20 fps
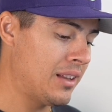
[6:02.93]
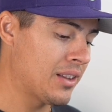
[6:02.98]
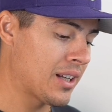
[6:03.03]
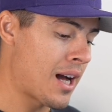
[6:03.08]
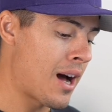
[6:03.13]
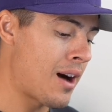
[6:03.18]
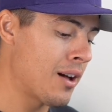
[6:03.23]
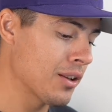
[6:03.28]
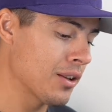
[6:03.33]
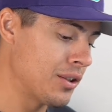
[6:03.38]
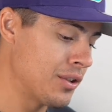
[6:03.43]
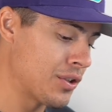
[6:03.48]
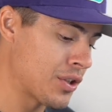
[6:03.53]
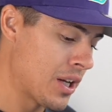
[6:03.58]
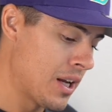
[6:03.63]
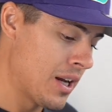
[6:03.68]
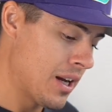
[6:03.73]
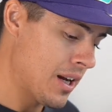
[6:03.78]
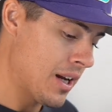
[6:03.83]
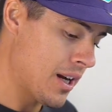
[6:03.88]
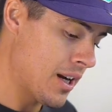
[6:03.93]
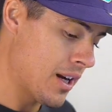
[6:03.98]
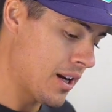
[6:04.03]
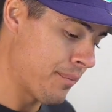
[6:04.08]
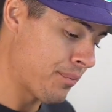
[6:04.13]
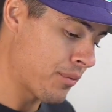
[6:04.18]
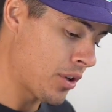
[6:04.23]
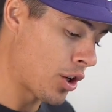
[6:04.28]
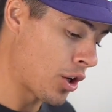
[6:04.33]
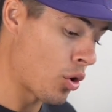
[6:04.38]
in the college
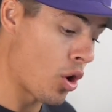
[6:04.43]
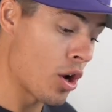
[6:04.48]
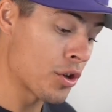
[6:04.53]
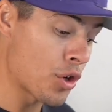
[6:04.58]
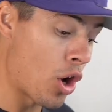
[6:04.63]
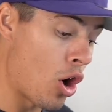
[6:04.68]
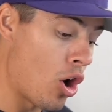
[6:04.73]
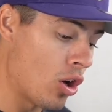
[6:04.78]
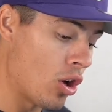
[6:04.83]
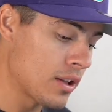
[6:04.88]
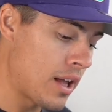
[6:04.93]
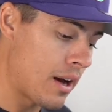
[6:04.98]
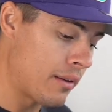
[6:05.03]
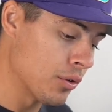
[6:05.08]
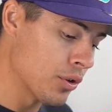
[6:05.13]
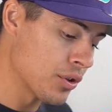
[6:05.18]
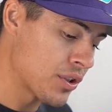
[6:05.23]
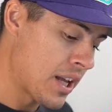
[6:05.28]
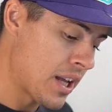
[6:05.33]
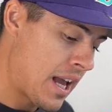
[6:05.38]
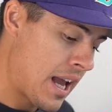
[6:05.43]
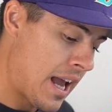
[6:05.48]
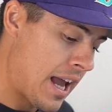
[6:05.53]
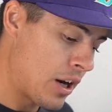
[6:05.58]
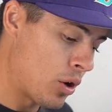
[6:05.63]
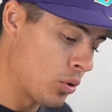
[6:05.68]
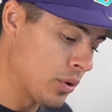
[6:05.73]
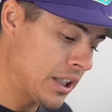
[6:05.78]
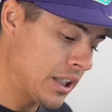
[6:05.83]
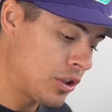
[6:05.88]
across all levels,
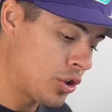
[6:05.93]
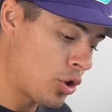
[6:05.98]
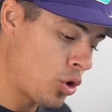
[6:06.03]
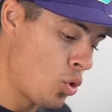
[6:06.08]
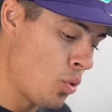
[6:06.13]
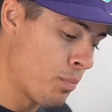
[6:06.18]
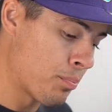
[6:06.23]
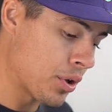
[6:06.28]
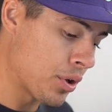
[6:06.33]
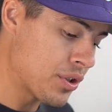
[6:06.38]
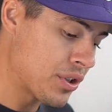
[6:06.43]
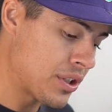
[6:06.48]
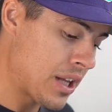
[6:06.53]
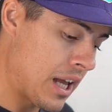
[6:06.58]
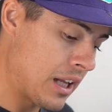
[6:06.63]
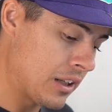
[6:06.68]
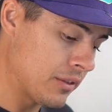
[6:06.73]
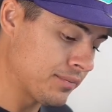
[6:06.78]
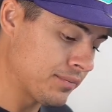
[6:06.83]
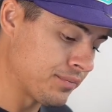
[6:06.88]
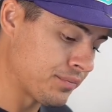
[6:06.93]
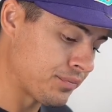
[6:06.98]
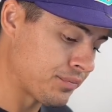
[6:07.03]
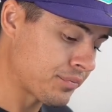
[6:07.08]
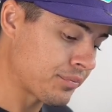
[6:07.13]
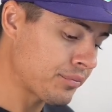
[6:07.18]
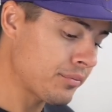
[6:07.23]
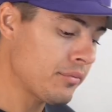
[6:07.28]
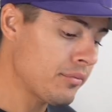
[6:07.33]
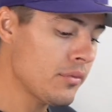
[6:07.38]
and only 2%
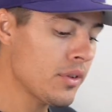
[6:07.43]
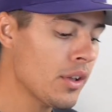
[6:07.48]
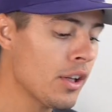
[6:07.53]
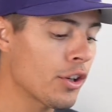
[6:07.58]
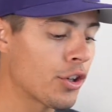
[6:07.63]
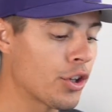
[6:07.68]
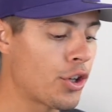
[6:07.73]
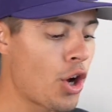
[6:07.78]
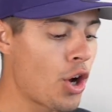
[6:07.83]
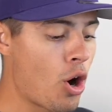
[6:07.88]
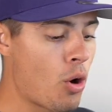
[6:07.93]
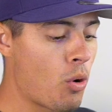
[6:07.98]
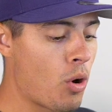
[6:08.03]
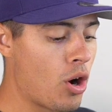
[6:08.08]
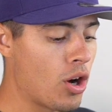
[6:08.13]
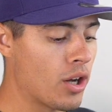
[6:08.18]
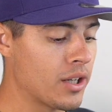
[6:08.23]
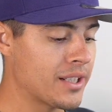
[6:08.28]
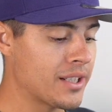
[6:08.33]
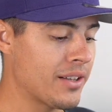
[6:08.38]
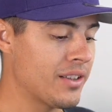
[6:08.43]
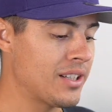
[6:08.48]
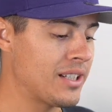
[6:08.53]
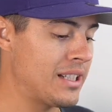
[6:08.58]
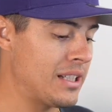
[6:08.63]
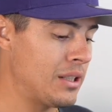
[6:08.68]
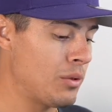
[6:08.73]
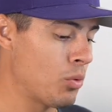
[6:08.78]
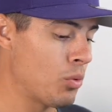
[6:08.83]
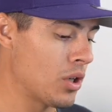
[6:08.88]
go on to the
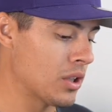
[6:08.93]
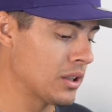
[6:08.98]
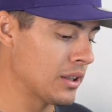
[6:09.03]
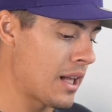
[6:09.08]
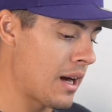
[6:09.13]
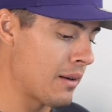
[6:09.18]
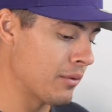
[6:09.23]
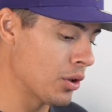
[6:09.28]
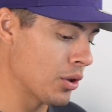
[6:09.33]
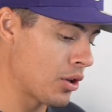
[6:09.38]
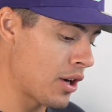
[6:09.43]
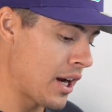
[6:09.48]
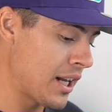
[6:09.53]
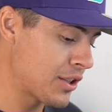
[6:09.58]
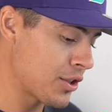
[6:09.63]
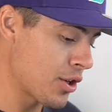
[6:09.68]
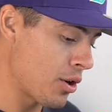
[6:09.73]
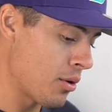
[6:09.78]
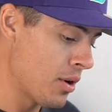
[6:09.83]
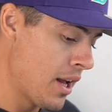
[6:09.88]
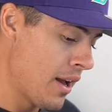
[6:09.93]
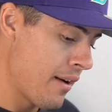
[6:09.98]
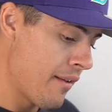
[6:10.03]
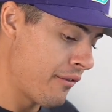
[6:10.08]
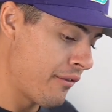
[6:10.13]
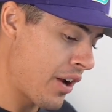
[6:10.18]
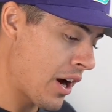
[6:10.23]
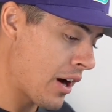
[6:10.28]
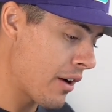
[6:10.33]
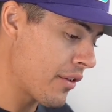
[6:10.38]
D1 level. All right, so
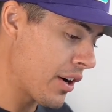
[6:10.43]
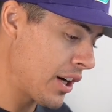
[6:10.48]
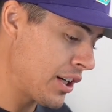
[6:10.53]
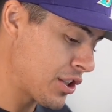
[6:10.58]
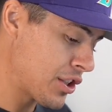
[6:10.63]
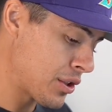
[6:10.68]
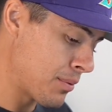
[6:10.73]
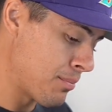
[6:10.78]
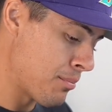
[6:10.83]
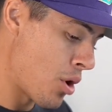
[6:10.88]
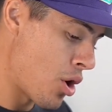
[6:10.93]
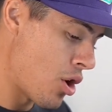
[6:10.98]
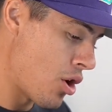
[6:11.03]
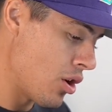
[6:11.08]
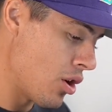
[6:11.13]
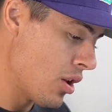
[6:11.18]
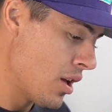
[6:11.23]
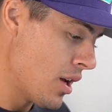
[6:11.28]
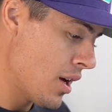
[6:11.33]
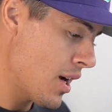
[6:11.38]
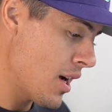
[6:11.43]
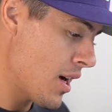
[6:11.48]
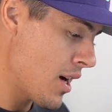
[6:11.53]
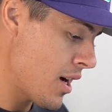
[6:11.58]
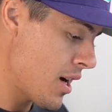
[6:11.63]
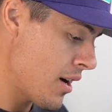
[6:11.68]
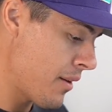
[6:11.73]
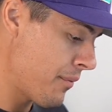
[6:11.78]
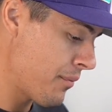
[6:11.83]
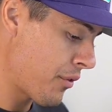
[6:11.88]
very, very small
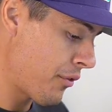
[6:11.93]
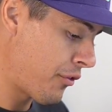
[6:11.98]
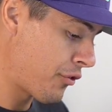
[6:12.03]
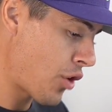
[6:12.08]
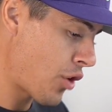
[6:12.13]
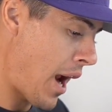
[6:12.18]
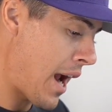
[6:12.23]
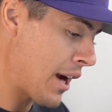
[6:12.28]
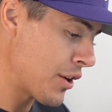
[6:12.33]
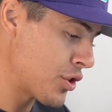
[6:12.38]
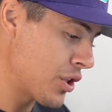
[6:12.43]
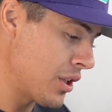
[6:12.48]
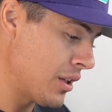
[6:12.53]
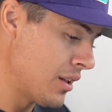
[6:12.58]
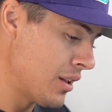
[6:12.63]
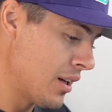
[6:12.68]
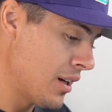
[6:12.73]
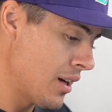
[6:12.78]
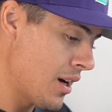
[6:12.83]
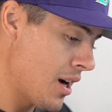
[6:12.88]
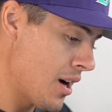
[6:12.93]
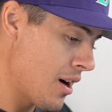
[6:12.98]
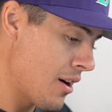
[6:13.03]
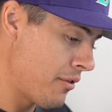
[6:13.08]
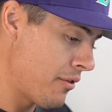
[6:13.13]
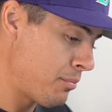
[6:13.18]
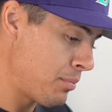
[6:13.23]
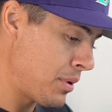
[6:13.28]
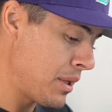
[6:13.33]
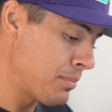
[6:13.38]
fraction
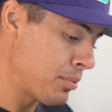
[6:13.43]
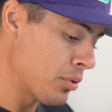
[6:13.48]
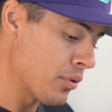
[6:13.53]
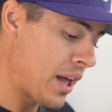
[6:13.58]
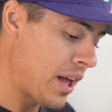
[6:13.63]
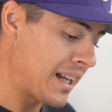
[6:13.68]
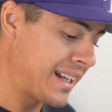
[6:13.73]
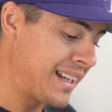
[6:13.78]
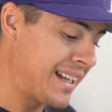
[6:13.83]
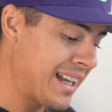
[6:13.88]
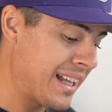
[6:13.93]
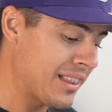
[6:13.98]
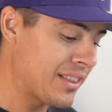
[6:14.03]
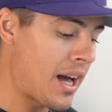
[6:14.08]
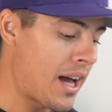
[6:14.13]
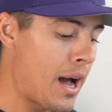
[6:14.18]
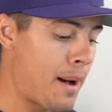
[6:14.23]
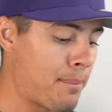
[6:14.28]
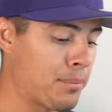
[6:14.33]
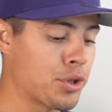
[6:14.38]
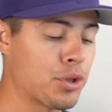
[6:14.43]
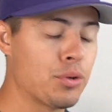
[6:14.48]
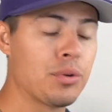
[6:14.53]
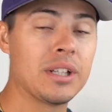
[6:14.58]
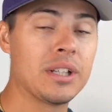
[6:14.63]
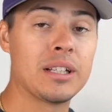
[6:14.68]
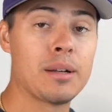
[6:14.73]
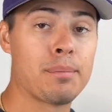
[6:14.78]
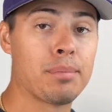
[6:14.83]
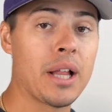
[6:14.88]
of people that get the
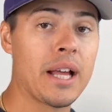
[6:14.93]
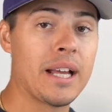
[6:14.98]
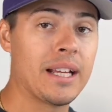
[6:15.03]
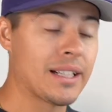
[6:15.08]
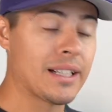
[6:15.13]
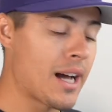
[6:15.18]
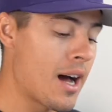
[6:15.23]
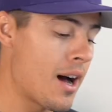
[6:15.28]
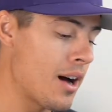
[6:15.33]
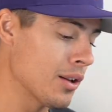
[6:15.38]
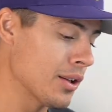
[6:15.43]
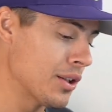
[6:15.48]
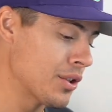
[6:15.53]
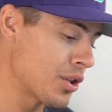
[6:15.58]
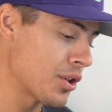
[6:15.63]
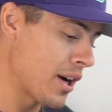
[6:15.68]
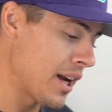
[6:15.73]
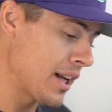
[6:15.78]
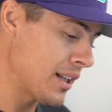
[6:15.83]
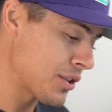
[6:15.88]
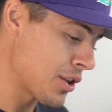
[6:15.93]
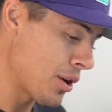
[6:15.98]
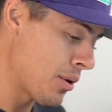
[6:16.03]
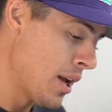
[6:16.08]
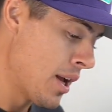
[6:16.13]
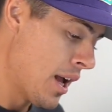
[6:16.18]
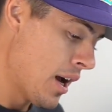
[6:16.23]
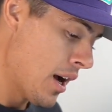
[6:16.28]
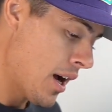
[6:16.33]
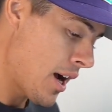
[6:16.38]
opportunity to play in college. All right,
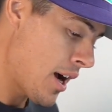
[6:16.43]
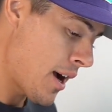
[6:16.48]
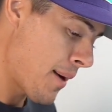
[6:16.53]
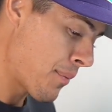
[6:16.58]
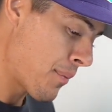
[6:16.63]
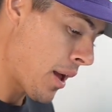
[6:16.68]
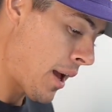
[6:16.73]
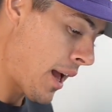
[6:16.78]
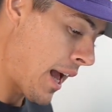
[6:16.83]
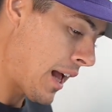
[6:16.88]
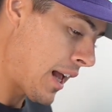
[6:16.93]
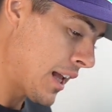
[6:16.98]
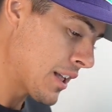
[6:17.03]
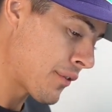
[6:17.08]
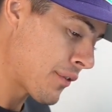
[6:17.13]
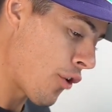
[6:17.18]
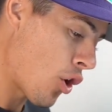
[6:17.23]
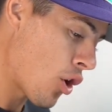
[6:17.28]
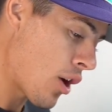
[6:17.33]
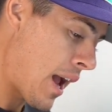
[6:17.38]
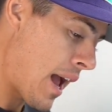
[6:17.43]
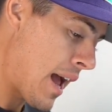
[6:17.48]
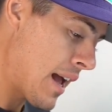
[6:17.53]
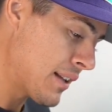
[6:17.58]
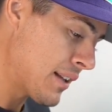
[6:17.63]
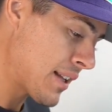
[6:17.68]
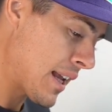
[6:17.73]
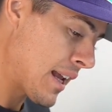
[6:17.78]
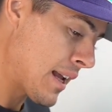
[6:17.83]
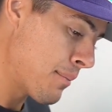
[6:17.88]
so as far
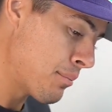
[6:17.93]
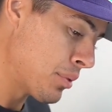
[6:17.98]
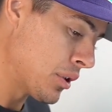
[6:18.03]
as a